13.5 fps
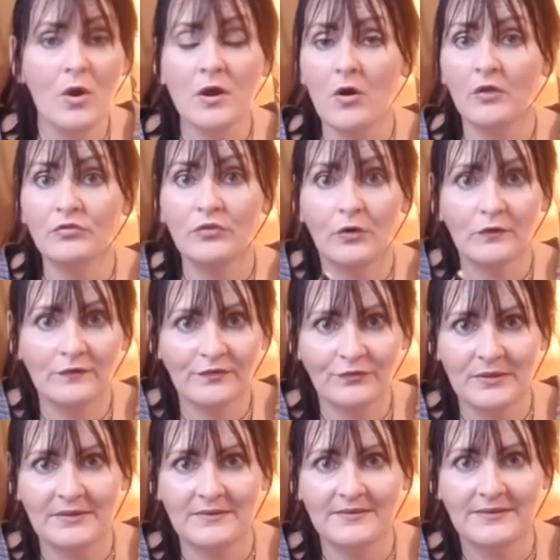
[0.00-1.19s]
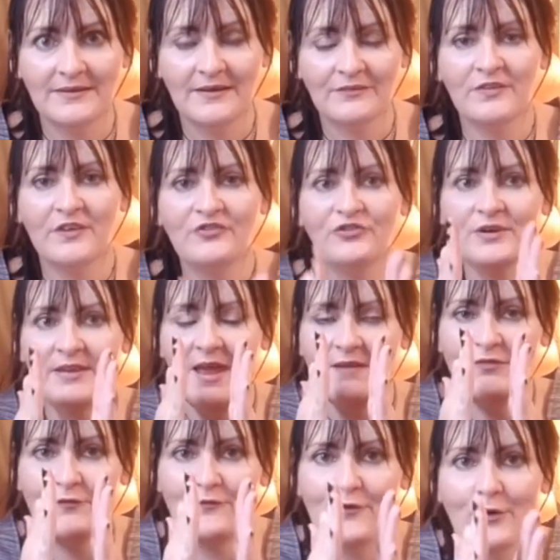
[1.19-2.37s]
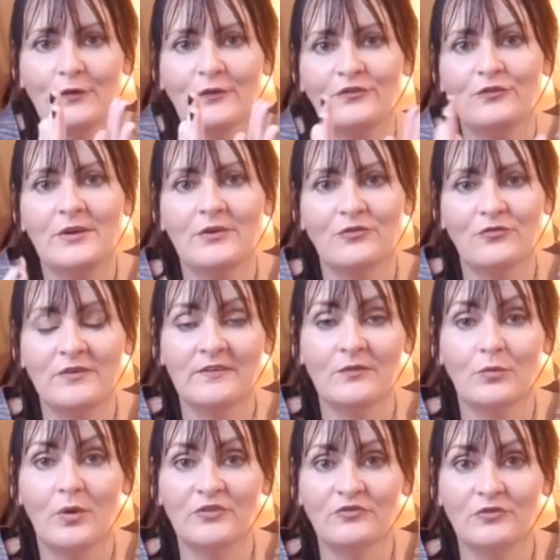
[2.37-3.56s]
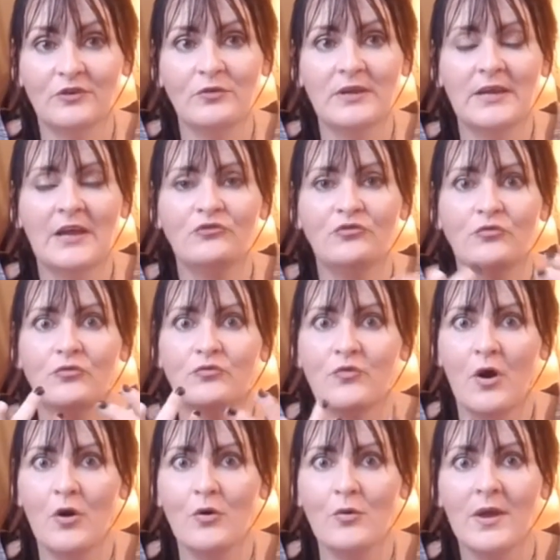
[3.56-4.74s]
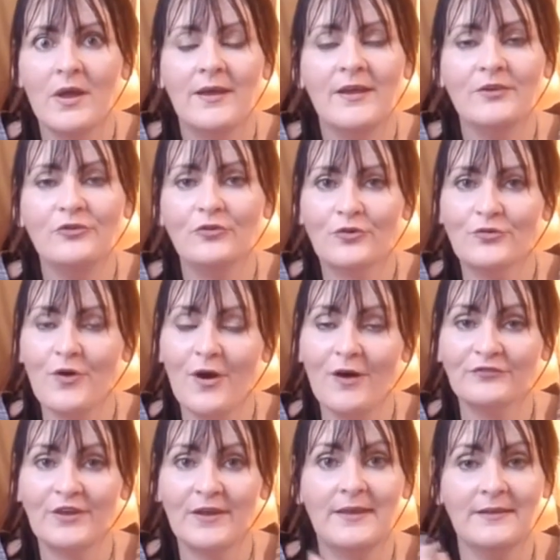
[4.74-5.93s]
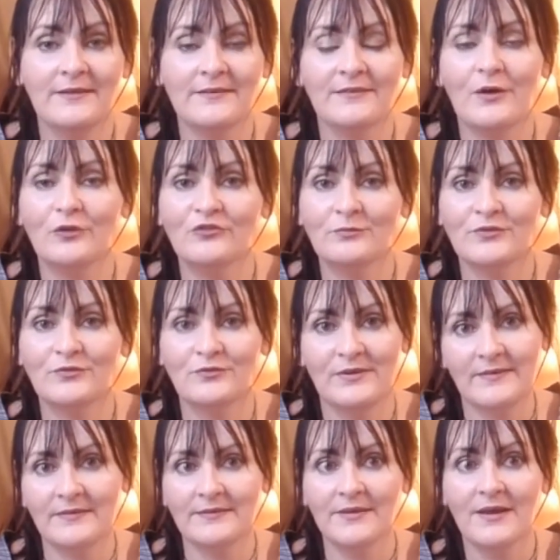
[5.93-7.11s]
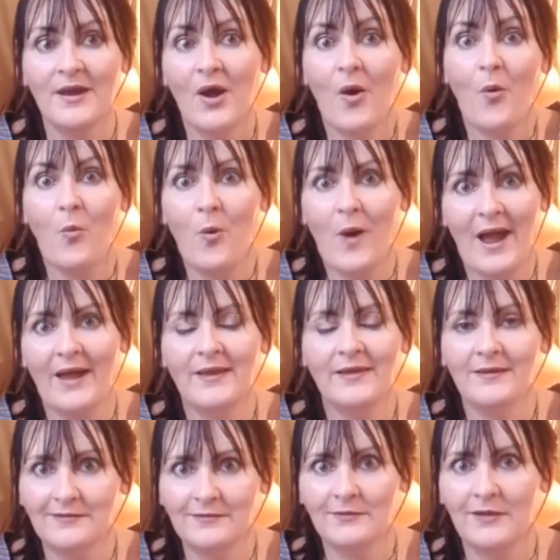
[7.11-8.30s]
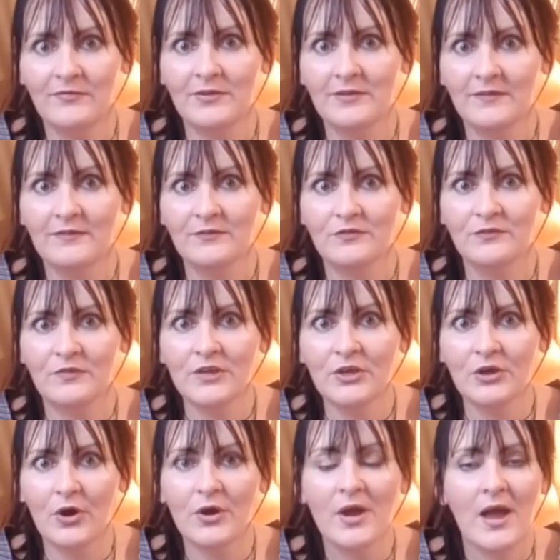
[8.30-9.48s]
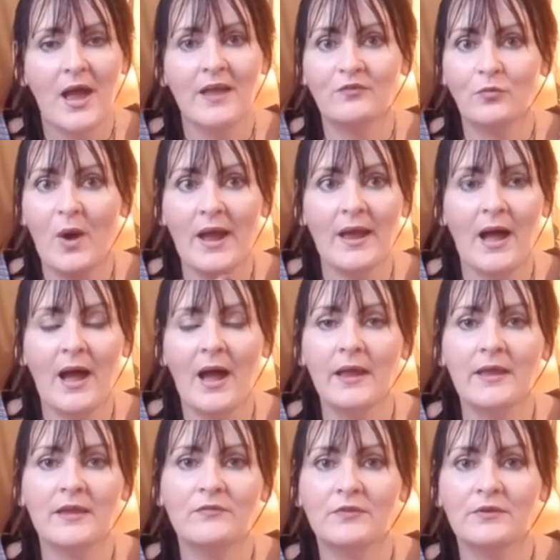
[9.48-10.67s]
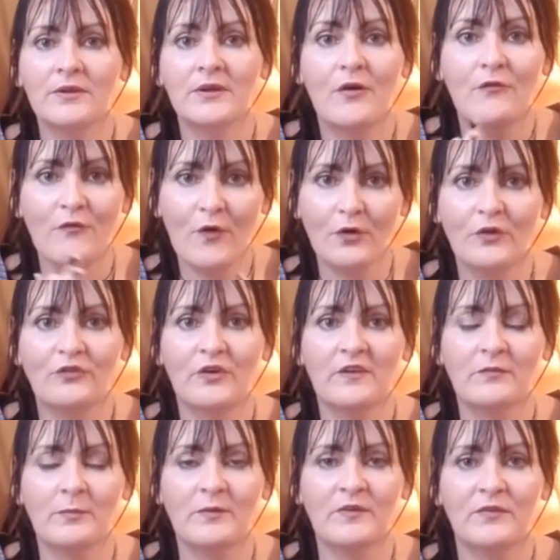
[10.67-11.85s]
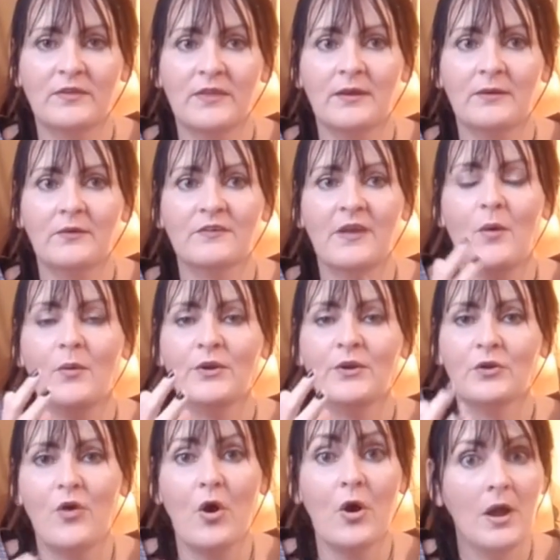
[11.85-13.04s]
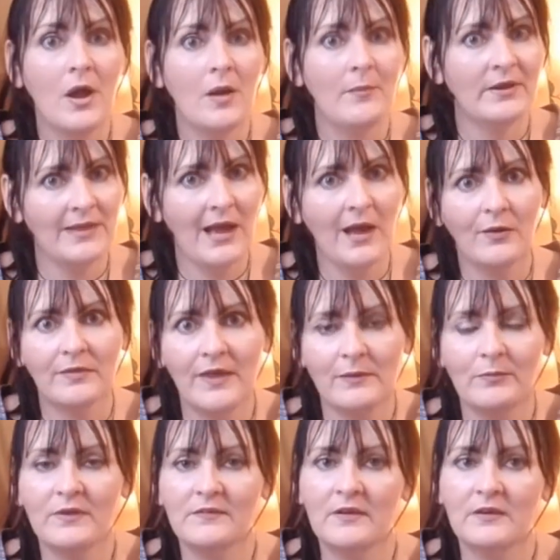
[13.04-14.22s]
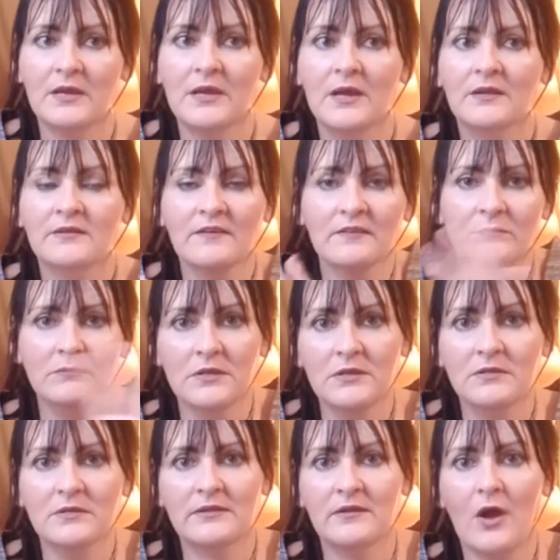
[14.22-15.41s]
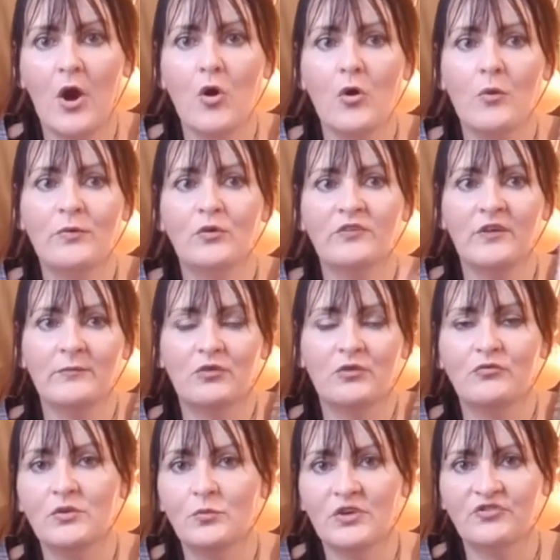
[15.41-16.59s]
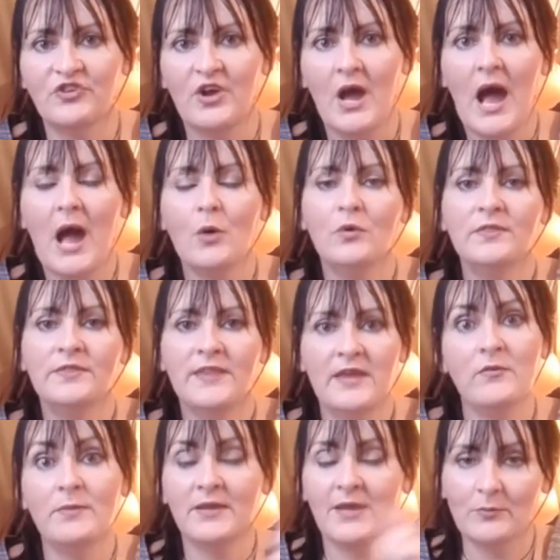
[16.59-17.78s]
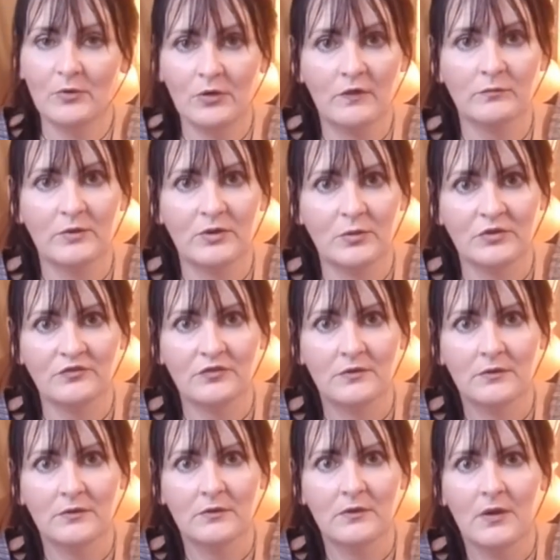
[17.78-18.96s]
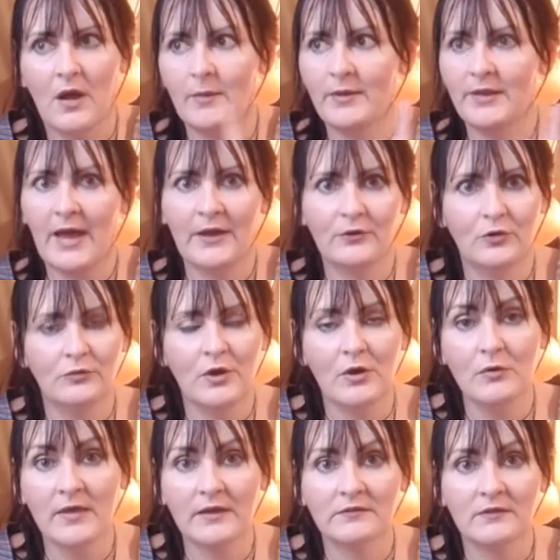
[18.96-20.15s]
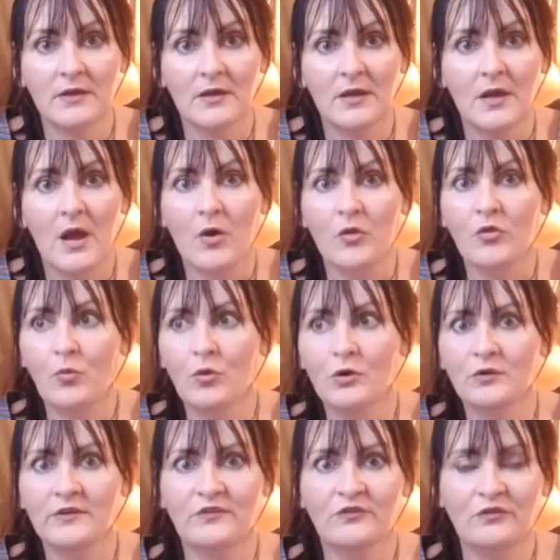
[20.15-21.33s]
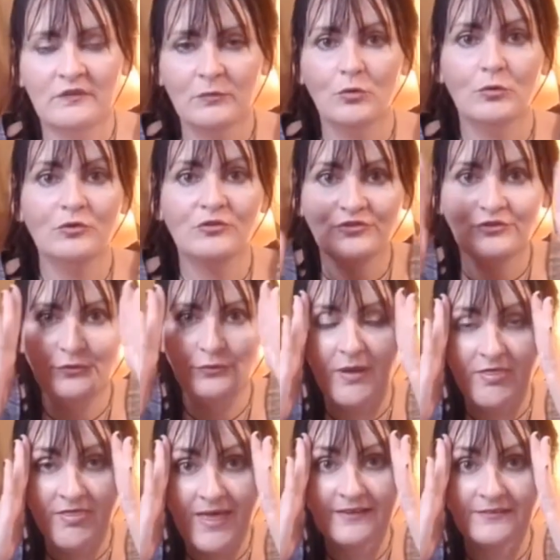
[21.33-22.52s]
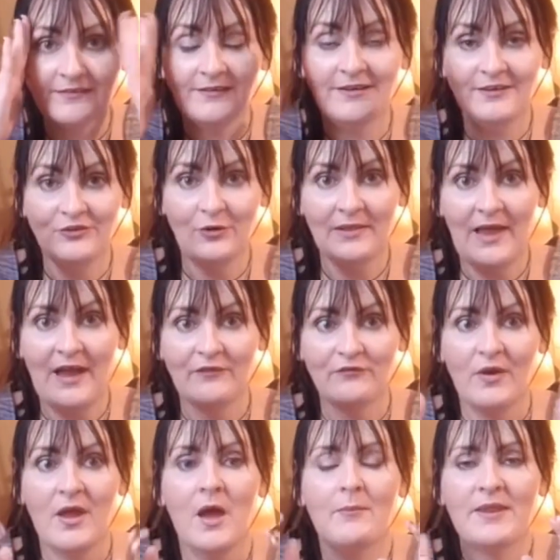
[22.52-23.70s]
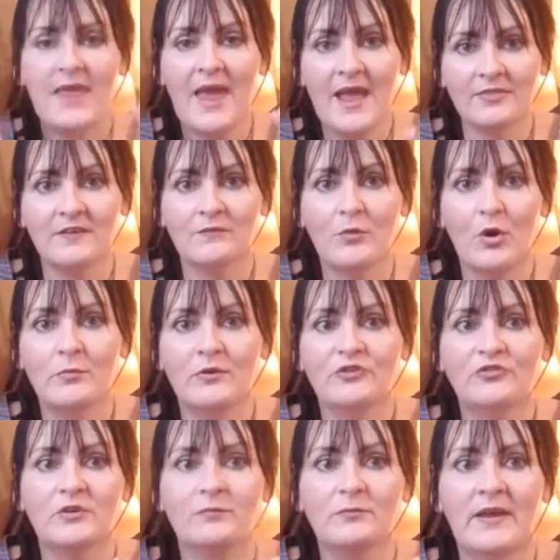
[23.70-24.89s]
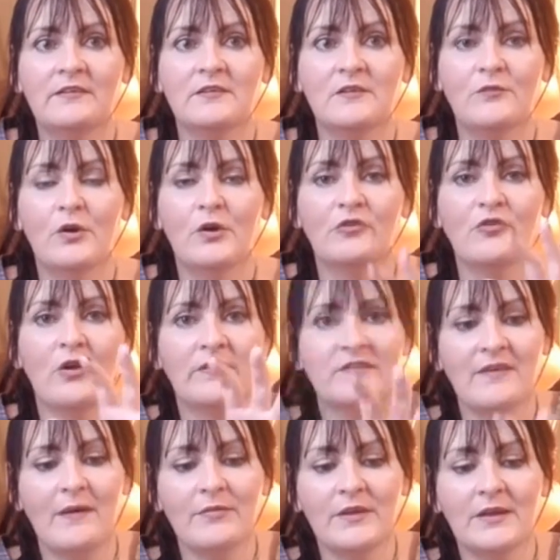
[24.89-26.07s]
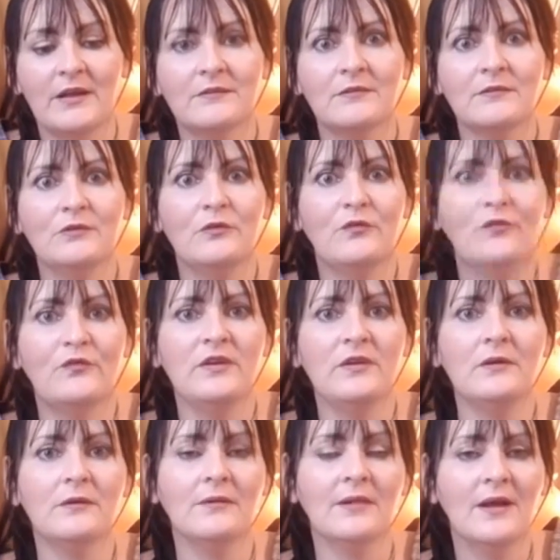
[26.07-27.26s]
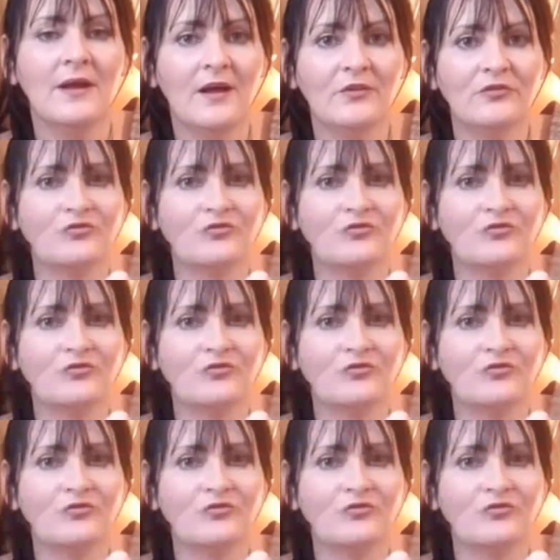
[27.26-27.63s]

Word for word: work on those three so that you can have the focus to increase what you're doing and to grow in your craft and that is the ultimate reason why you're even listening to the video. It's why I even focus on a specific thing because I want to grow. But now, that being said, doesn't mean that, oh, because I'm a green witch, I will never become a cosmic witch. I mean, I don't know that. The world is too small to do that in your life. But at this moment, you can basically focus on something until you feel